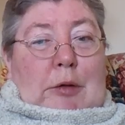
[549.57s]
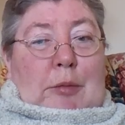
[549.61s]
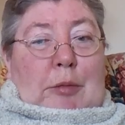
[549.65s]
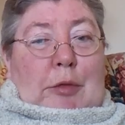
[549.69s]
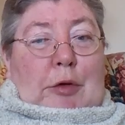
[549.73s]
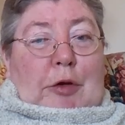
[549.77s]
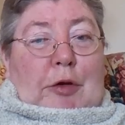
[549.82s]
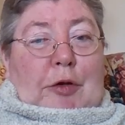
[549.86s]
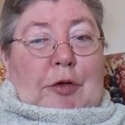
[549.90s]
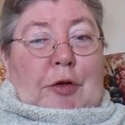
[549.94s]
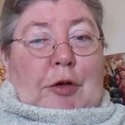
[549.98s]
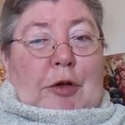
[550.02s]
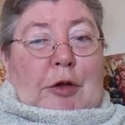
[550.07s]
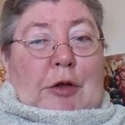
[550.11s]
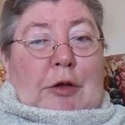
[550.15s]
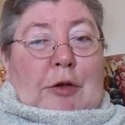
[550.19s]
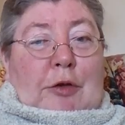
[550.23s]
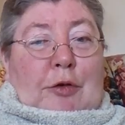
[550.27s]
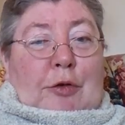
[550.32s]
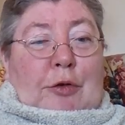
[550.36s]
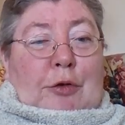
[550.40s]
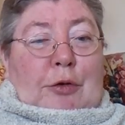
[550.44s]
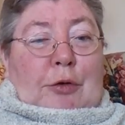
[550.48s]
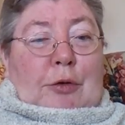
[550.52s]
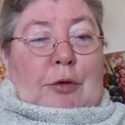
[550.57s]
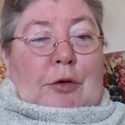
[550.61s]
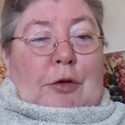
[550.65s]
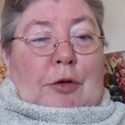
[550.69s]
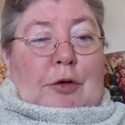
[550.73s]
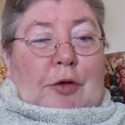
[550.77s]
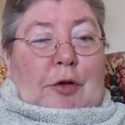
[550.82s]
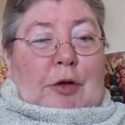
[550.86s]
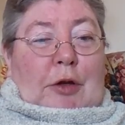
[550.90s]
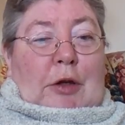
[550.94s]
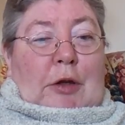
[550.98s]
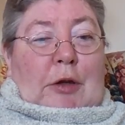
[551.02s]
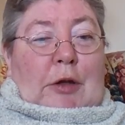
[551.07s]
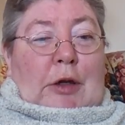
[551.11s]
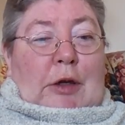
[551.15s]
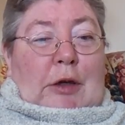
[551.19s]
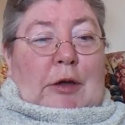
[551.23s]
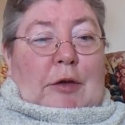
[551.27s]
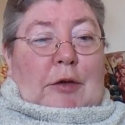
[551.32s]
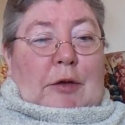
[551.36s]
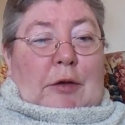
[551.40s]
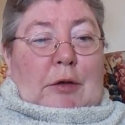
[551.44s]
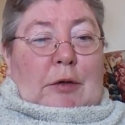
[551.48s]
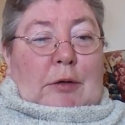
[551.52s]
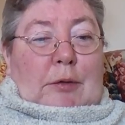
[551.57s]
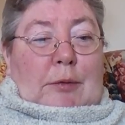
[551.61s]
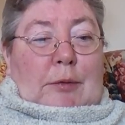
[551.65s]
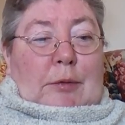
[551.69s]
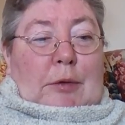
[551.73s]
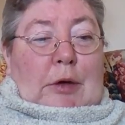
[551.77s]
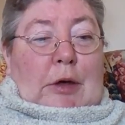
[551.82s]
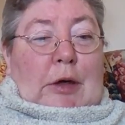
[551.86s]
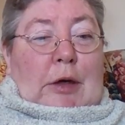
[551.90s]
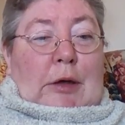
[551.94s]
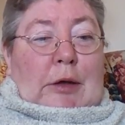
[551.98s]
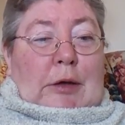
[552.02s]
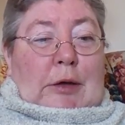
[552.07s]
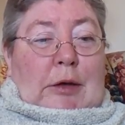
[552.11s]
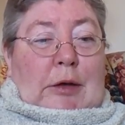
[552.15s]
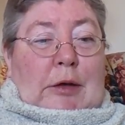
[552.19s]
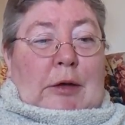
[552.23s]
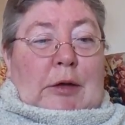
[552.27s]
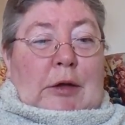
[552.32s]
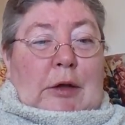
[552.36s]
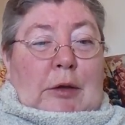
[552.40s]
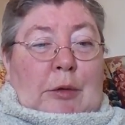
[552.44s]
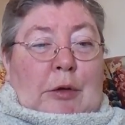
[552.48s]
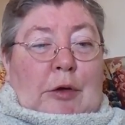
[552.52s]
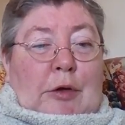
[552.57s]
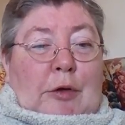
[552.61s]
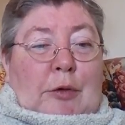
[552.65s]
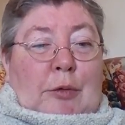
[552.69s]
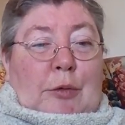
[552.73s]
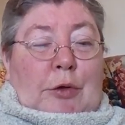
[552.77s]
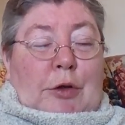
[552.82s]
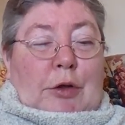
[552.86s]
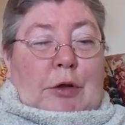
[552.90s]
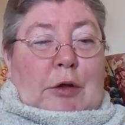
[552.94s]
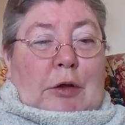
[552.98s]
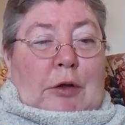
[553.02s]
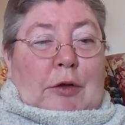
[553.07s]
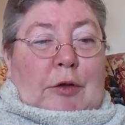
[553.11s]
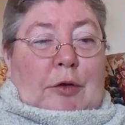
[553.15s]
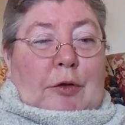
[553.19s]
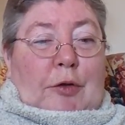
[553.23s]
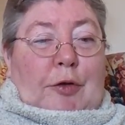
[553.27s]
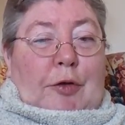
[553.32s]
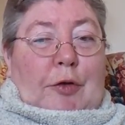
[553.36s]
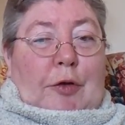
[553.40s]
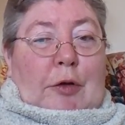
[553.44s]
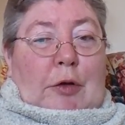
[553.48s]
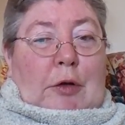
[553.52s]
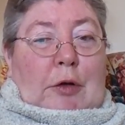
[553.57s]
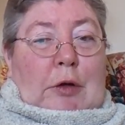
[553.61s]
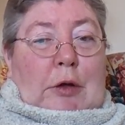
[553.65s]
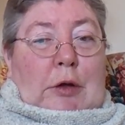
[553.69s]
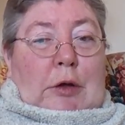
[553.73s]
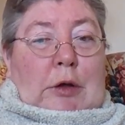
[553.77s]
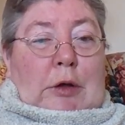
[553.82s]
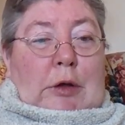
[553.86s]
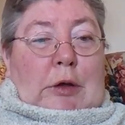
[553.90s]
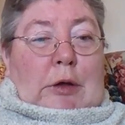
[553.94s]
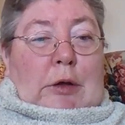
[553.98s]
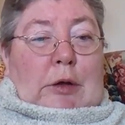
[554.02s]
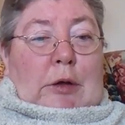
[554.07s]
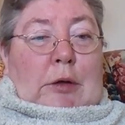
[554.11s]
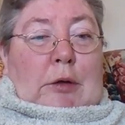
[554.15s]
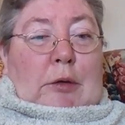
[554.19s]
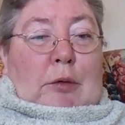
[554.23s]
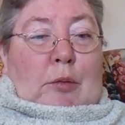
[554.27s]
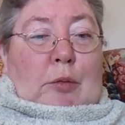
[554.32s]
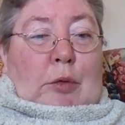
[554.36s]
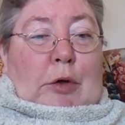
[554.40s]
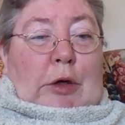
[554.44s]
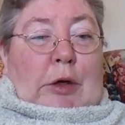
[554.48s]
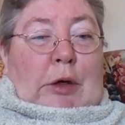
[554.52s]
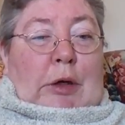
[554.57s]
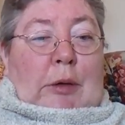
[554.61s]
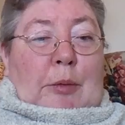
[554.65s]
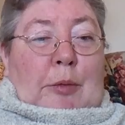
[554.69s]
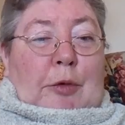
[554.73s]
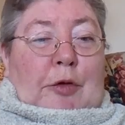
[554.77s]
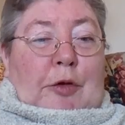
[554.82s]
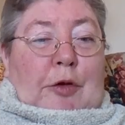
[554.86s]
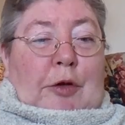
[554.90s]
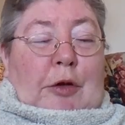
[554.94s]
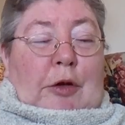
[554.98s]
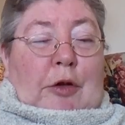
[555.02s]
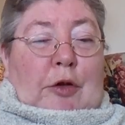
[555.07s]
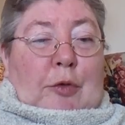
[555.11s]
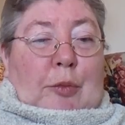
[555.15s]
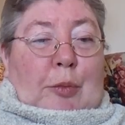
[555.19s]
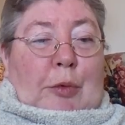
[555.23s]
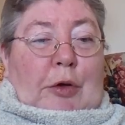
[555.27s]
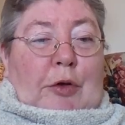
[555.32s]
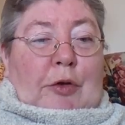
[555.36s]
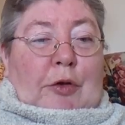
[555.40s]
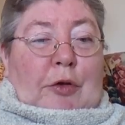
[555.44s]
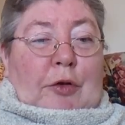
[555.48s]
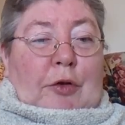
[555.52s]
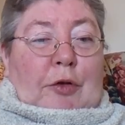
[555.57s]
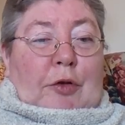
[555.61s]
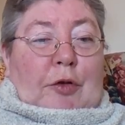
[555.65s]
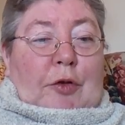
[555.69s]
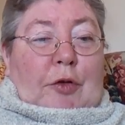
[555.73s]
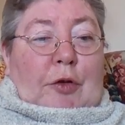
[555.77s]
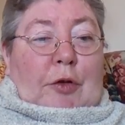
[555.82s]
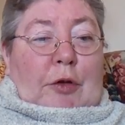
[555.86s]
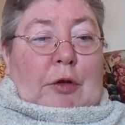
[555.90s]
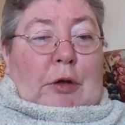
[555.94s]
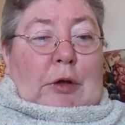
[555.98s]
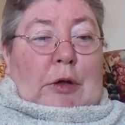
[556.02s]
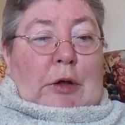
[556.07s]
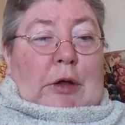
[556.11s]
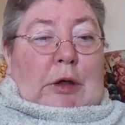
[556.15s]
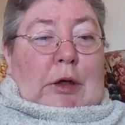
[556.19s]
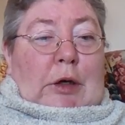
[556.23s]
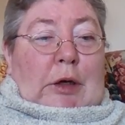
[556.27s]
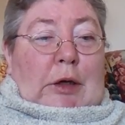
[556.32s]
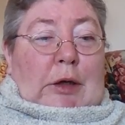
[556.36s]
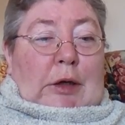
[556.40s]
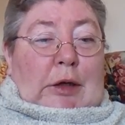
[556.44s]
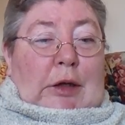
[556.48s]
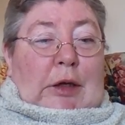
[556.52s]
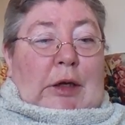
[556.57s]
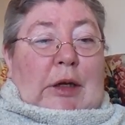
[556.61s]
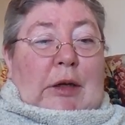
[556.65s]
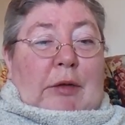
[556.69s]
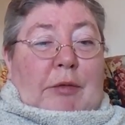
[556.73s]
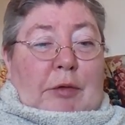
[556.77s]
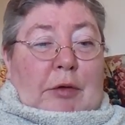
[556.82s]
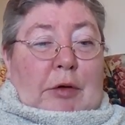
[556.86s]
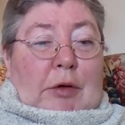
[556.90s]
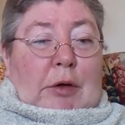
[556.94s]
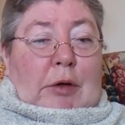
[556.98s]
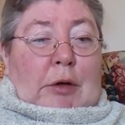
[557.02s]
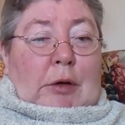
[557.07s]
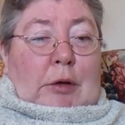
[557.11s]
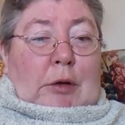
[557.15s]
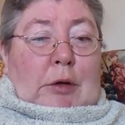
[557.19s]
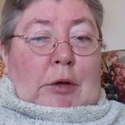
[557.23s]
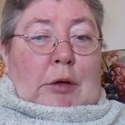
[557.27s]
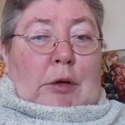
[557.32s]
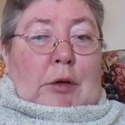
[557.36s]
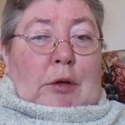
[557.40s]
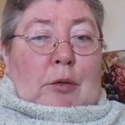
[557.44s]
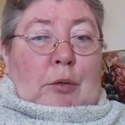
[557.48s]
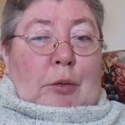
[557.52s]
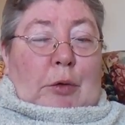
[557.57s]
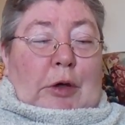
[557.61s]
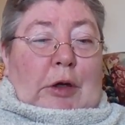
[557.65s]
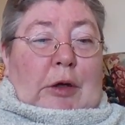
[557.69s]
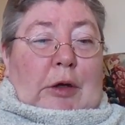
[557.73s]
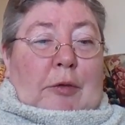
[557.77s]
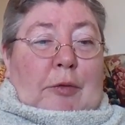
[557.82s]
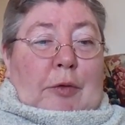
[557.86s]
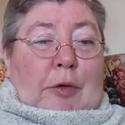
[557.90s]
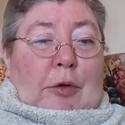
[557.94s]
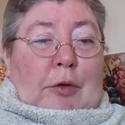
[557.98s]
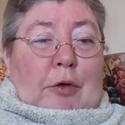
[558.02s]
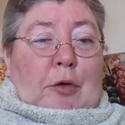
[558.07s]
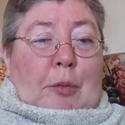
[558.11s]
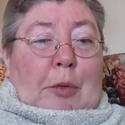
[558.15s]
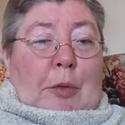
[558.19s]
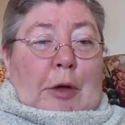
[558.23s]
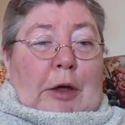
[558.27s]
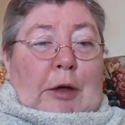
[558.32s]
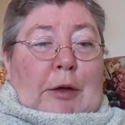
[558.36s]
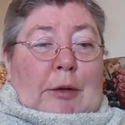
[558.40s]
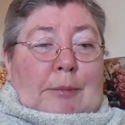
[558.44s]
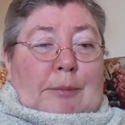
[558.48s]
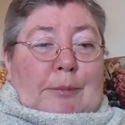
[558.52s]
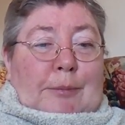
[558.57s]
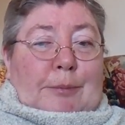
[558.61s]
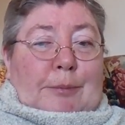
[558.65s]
because it is true to say that I did go into a trance when I was in his presence, and even when he phoned me.